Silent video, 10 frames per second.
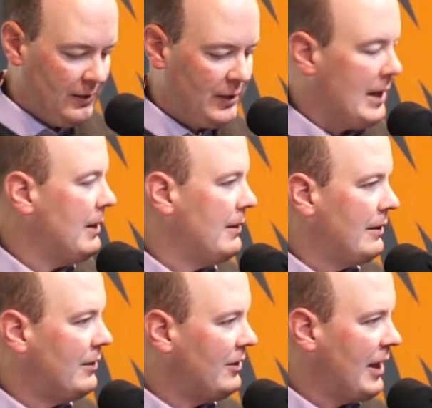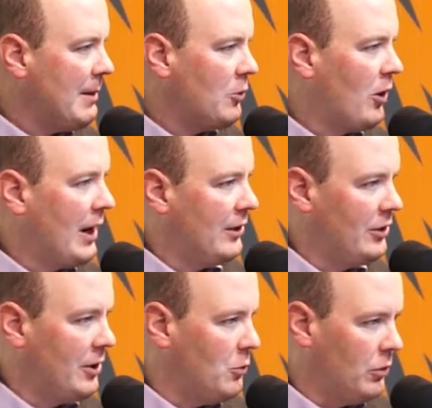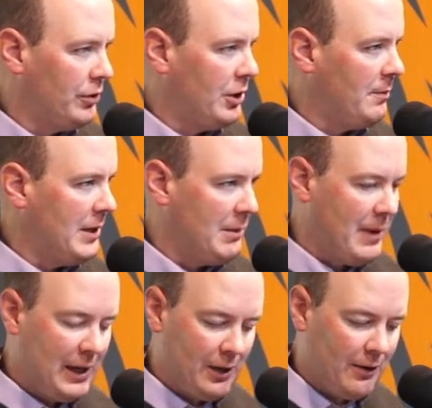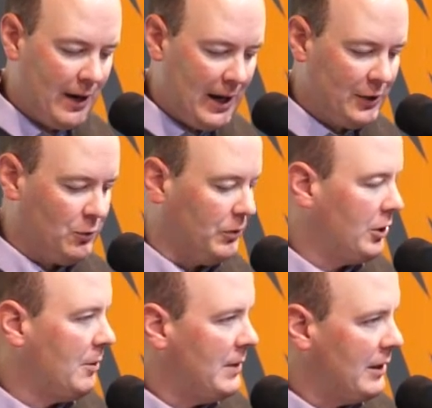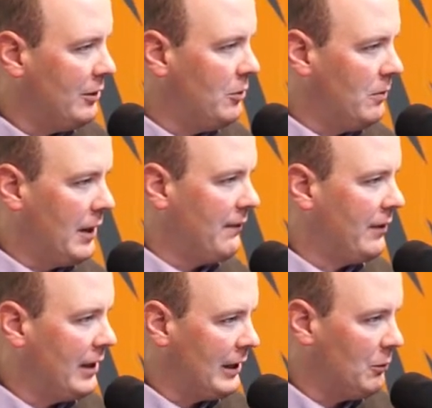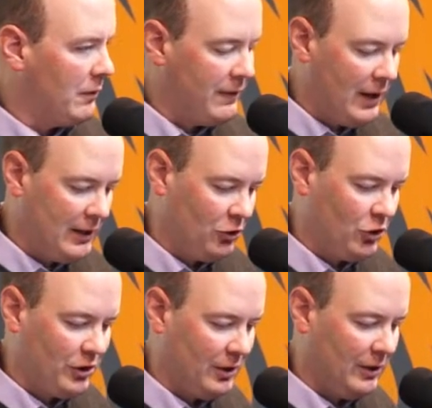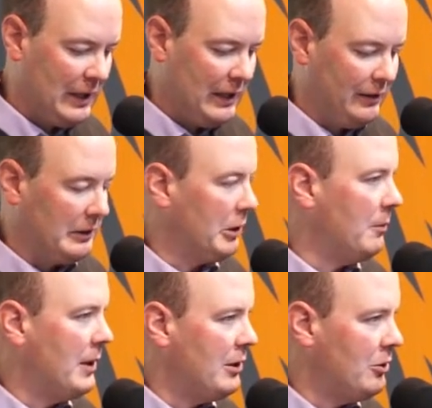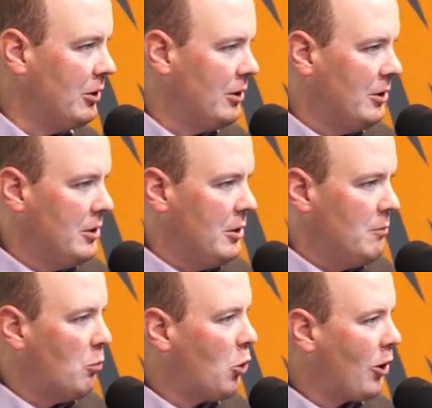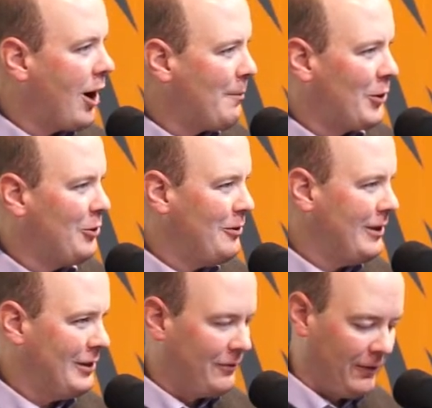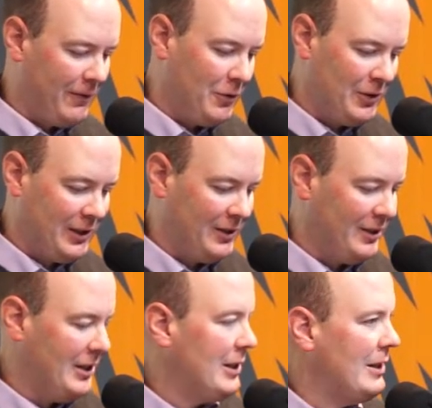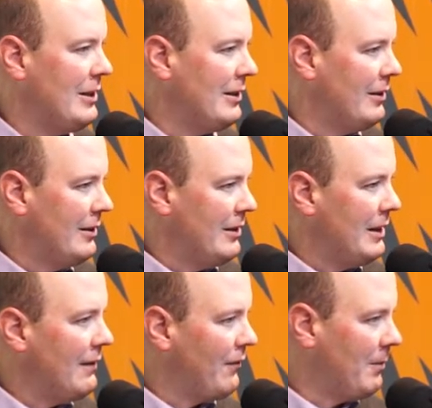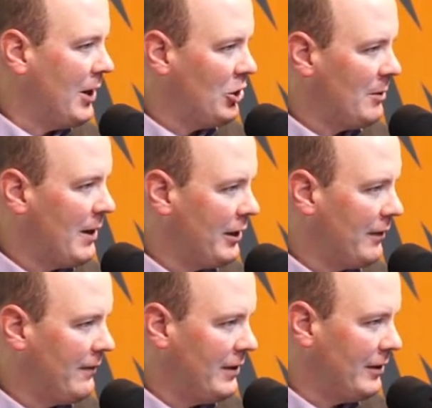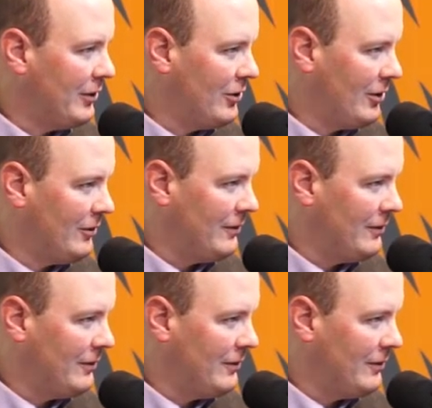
same, same grants though. We'll still be making grants. We'll still be doing everything that we've done. It's just a, a little bit more opportunities for folks to see information about their funds. So.